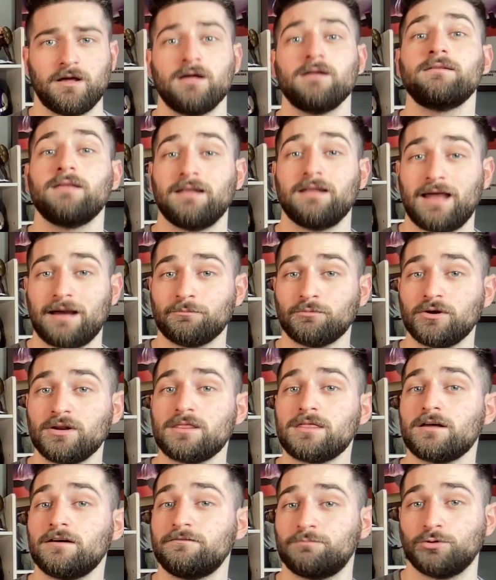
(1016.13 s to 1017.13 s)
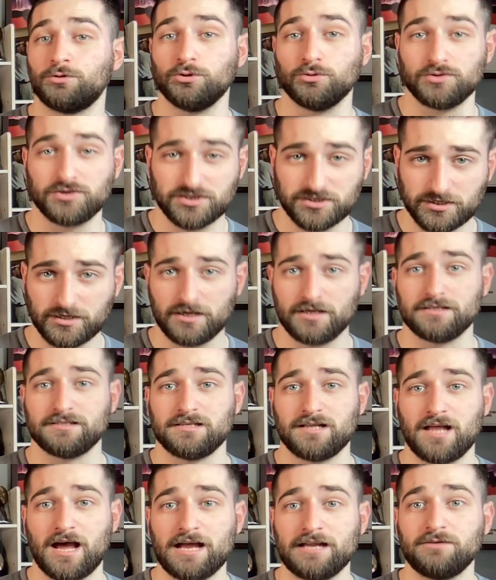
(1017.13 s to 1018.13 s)
The Labyrinth of Proust is
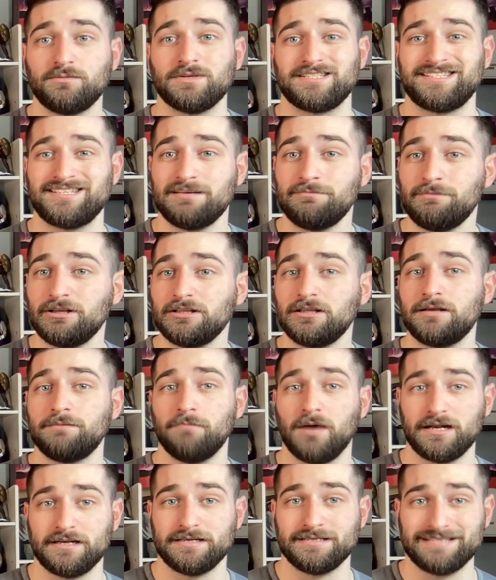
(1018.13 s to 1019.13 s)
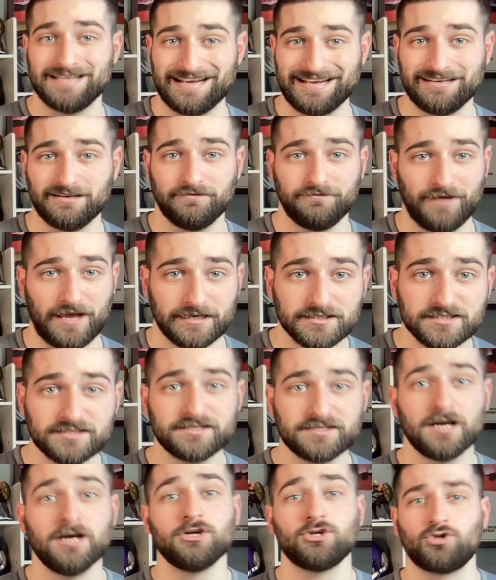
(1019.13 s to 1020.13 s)
lined with seemingly mundane
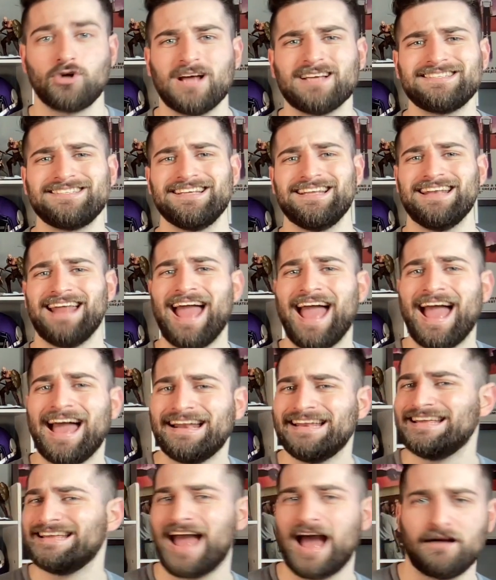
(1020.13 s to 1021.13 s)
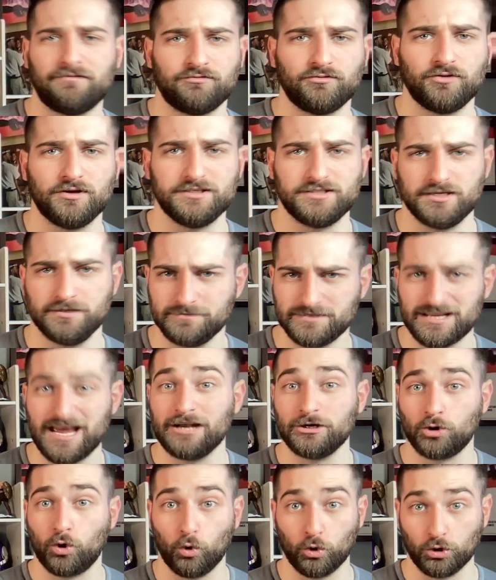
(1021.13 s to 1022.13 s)
events, dressed in heady aphorisms
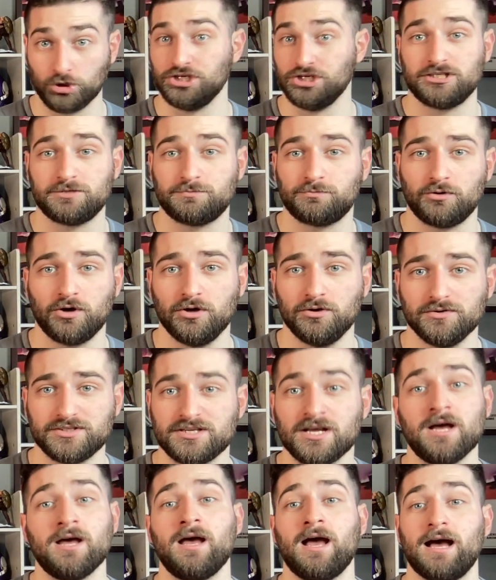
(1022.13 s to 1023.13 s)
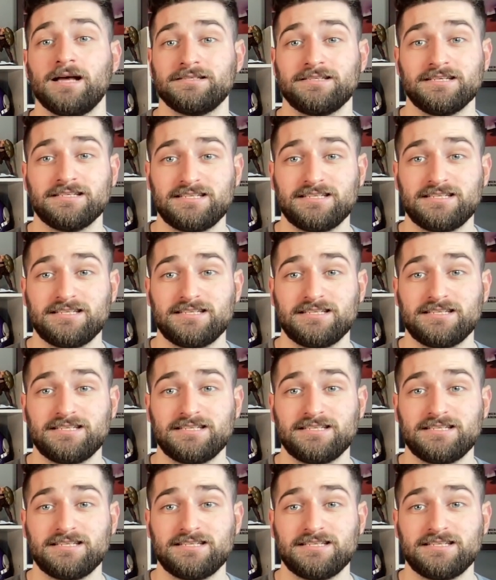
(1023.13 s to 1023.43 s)
and gorgeous prose, as he